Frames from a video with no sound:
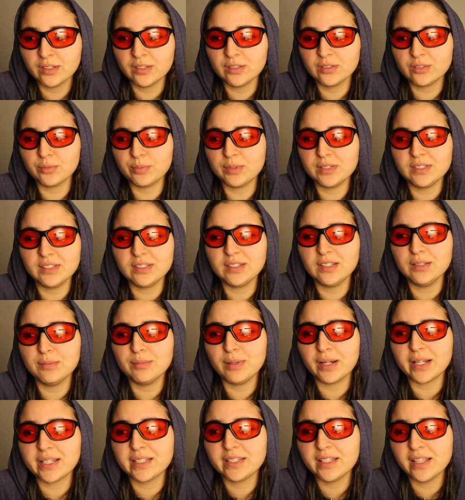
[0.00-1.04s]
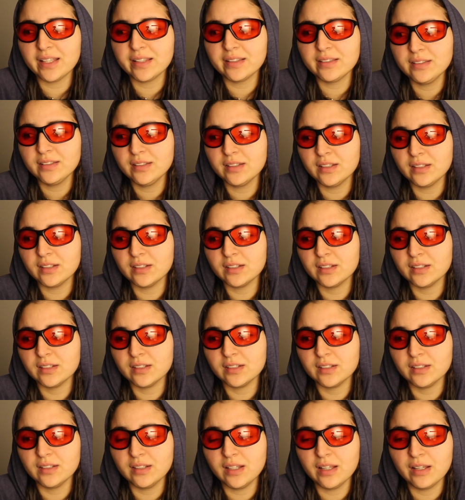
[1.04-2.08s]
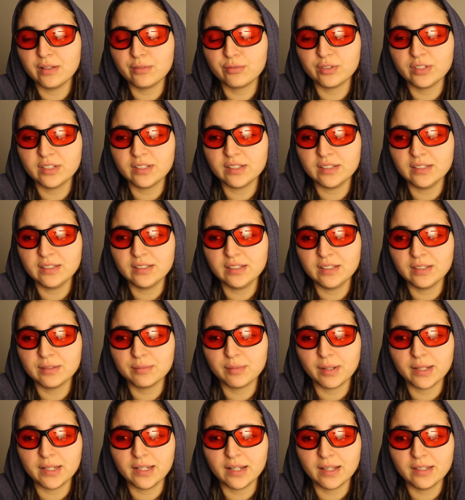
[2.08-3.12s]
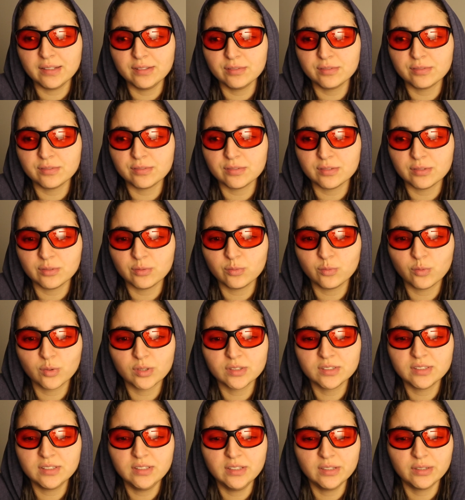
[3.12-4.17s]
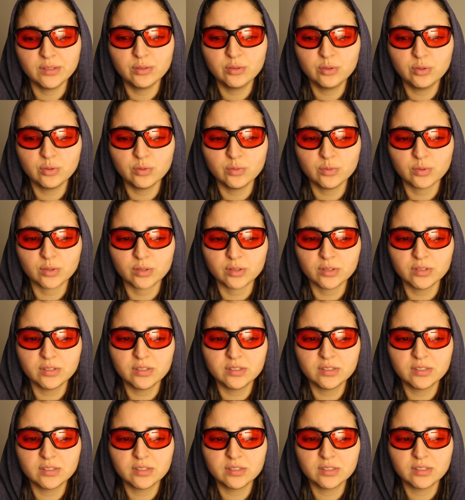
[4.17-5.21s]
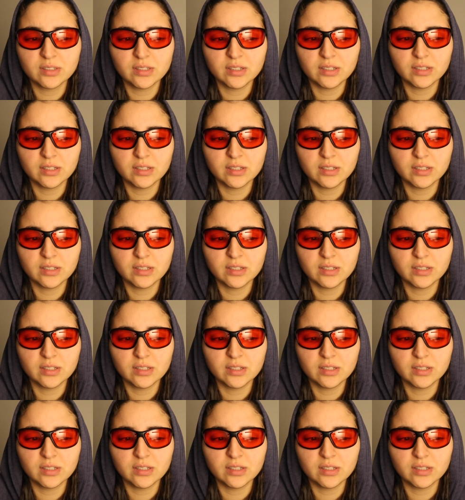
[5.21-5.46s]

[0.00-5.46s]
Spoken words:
So basically back then, everything in my life was geared towards